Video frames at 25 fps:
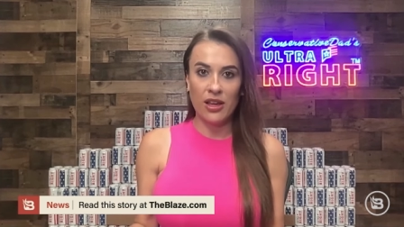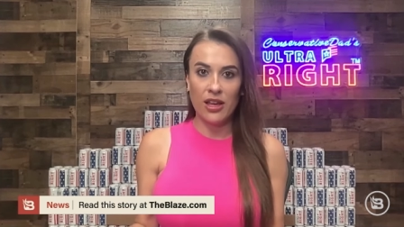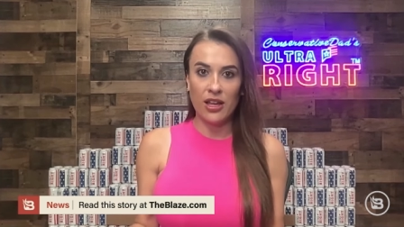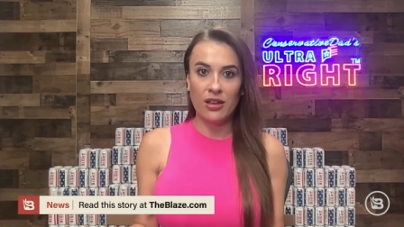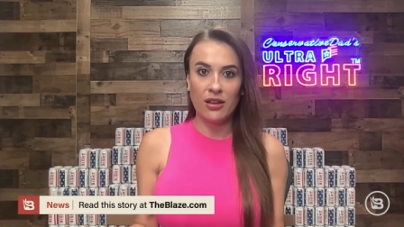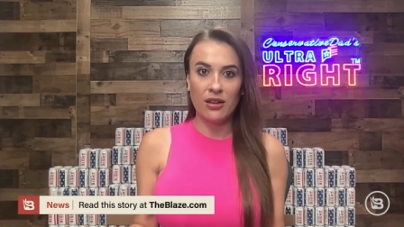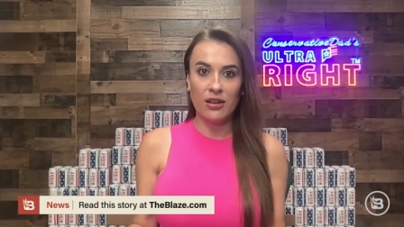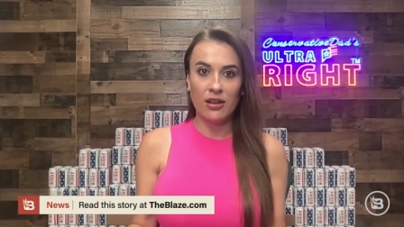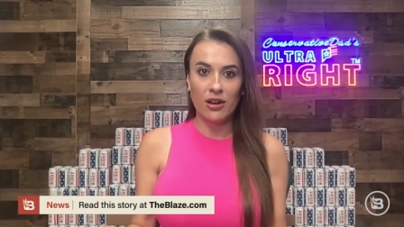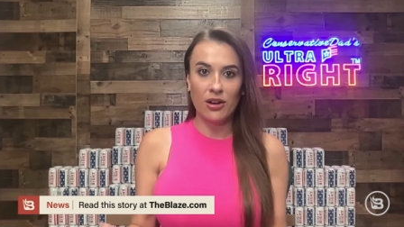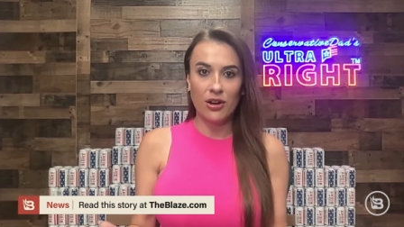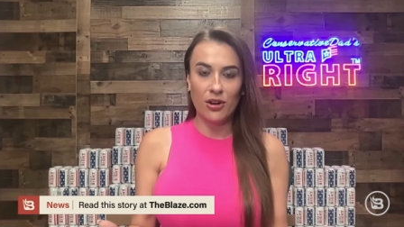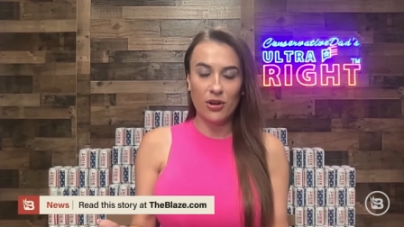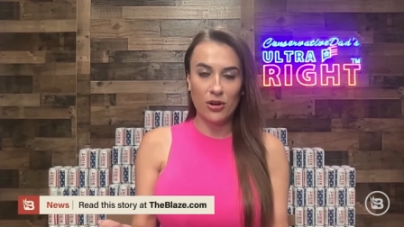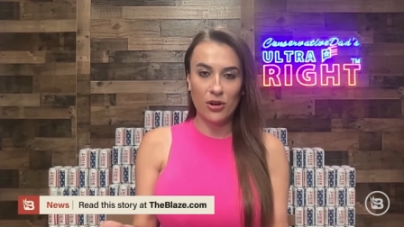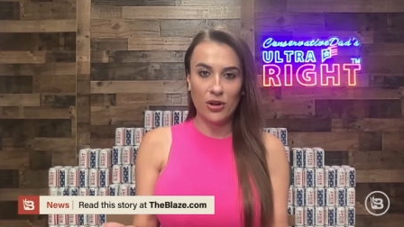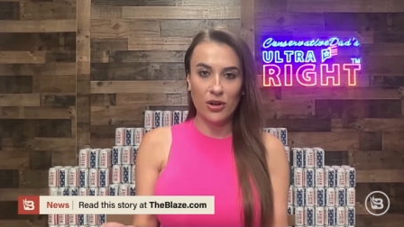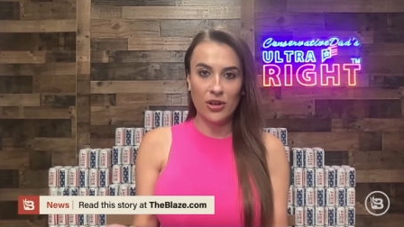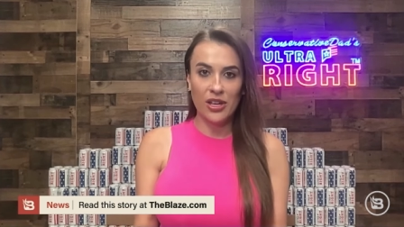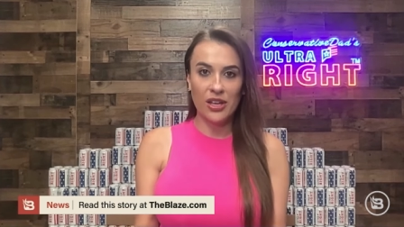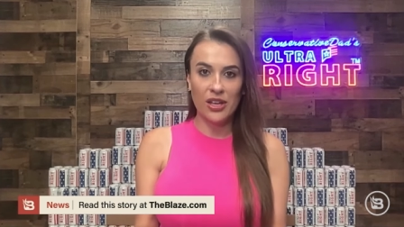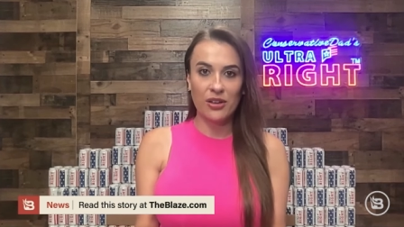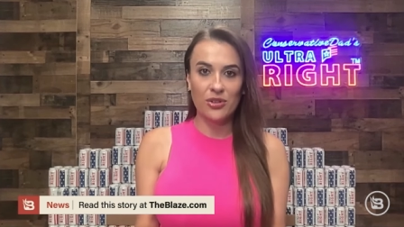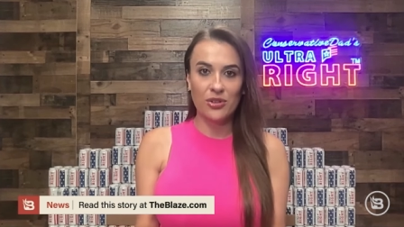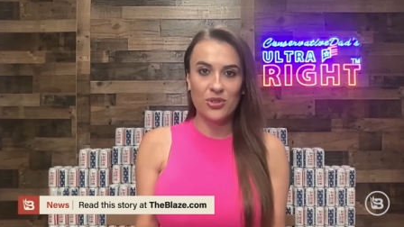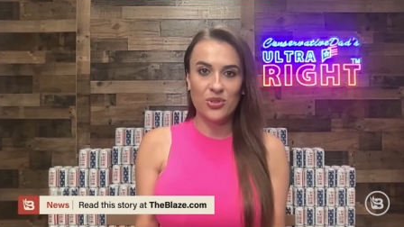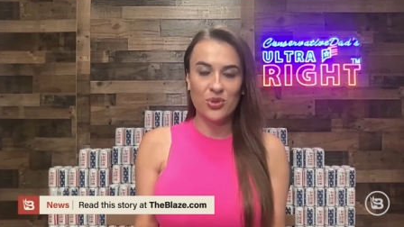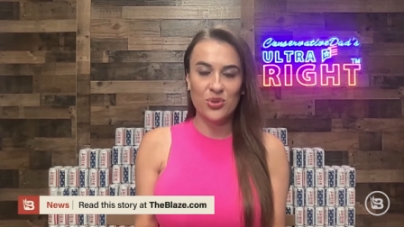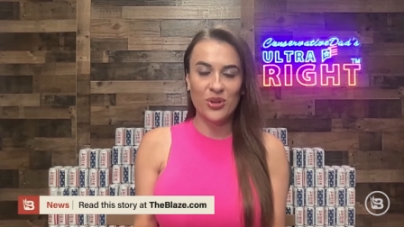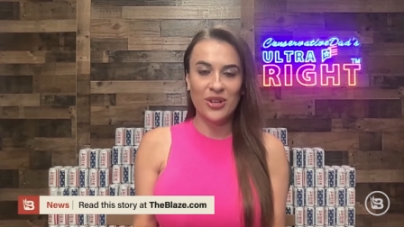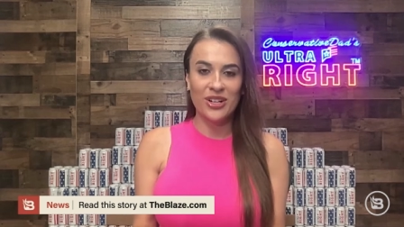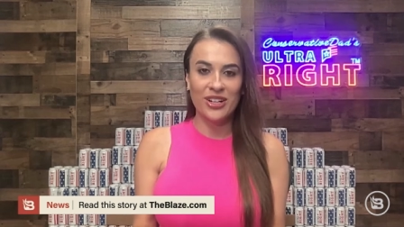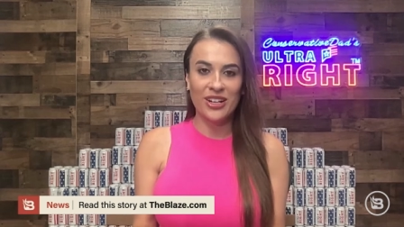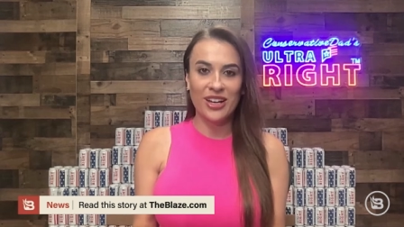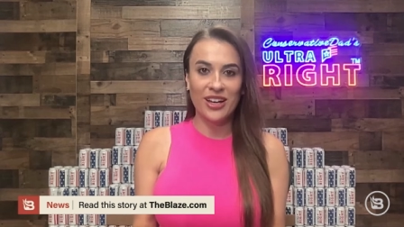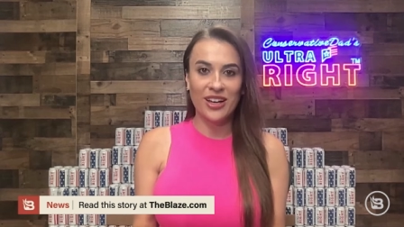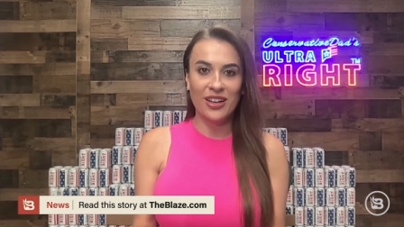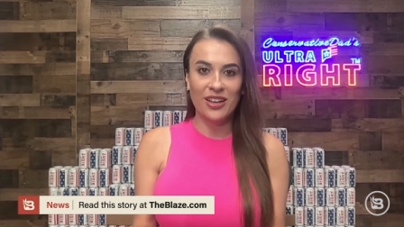like Hurricane
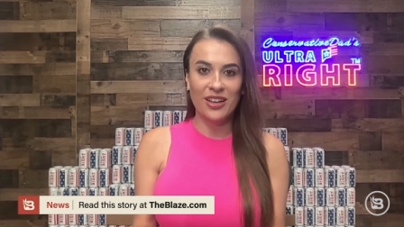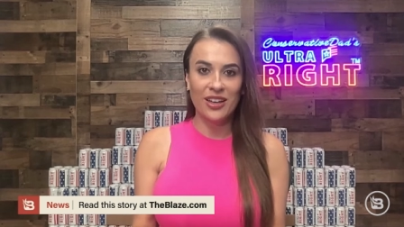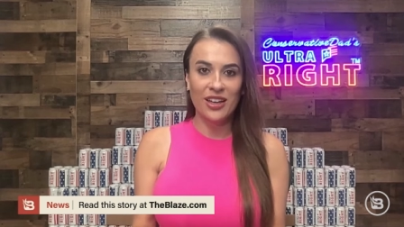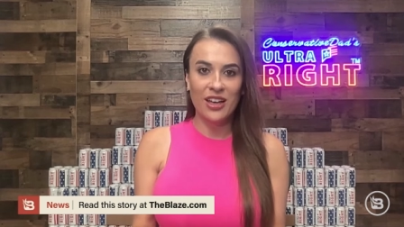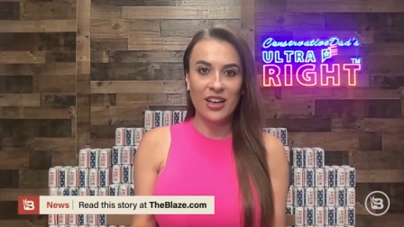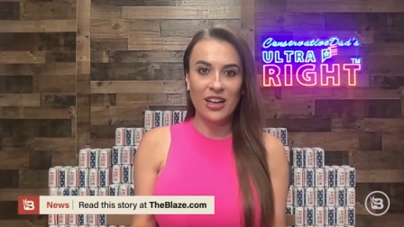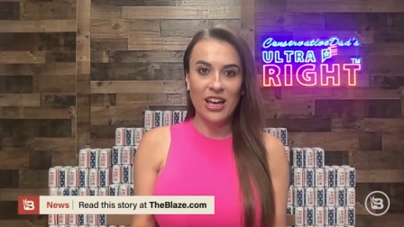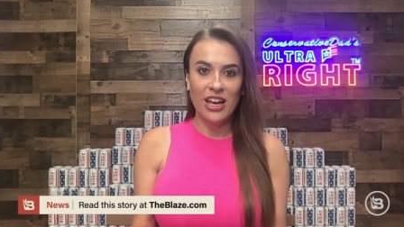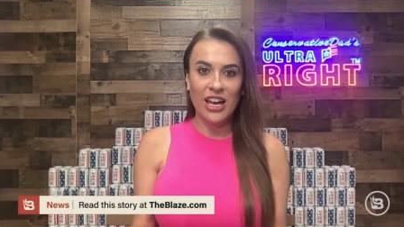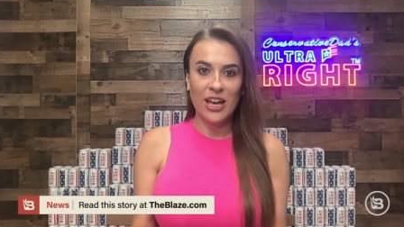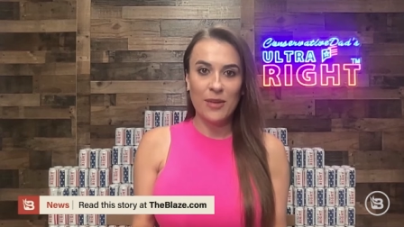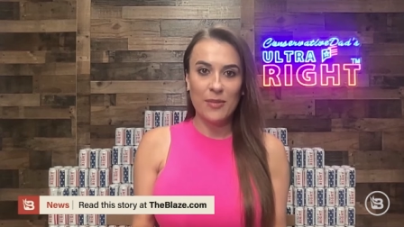Katrina.